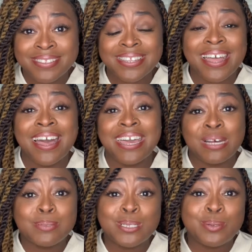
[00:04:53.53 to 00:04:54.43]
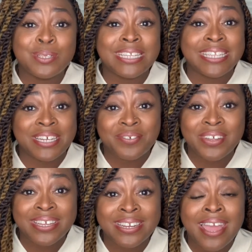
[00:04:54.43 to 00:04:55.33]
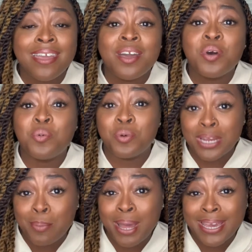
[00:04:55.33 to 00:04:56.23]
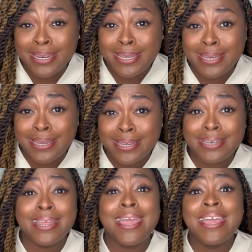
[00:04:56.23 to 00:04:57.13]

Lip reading: I absolutely love it. Would I buy it again?